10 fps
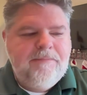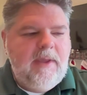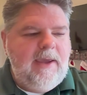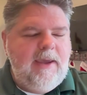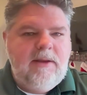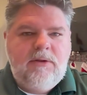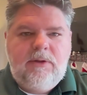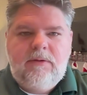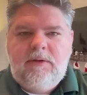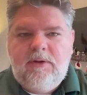
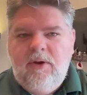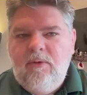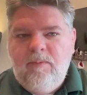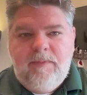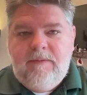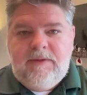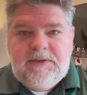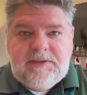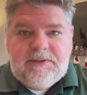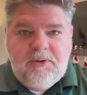And, you know, if
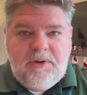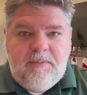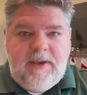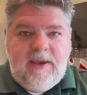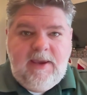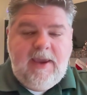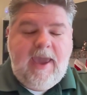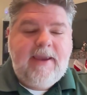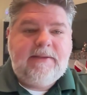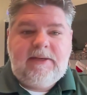this is going to be
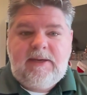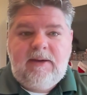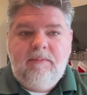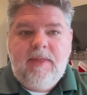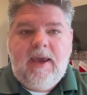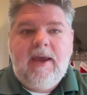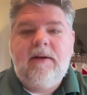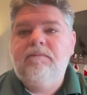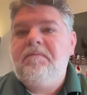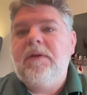a team
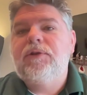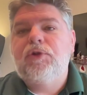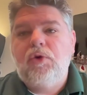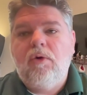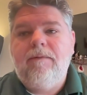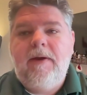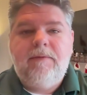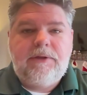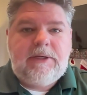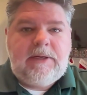that is your
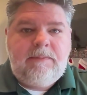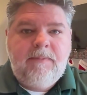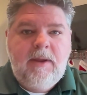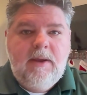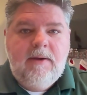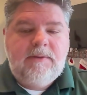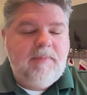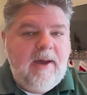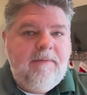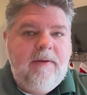favorite team,
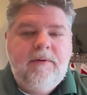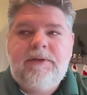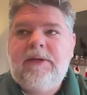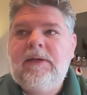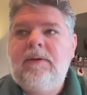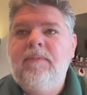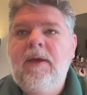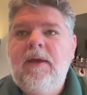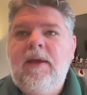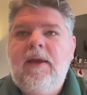my favorite team,
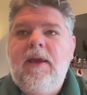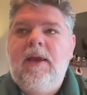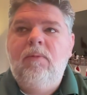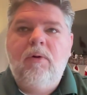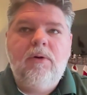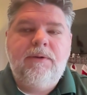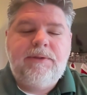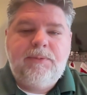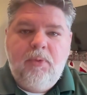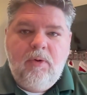and we're going to
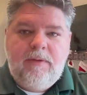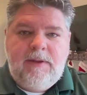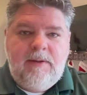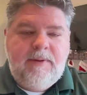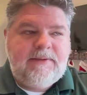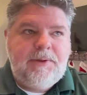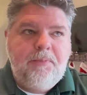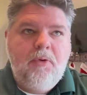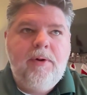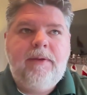support them, at some
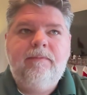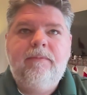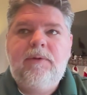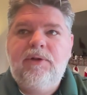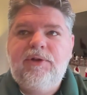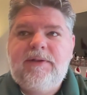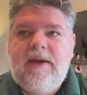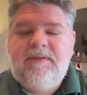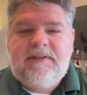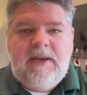point, you just
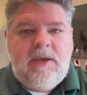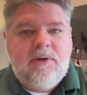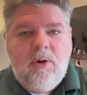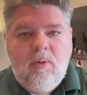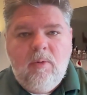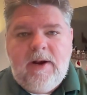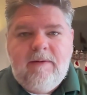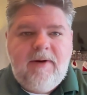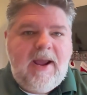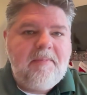have to say, you know,
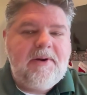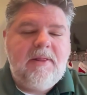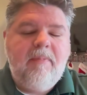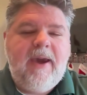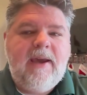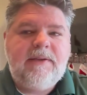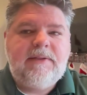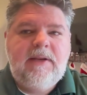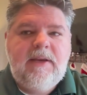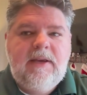whatever happened in the past,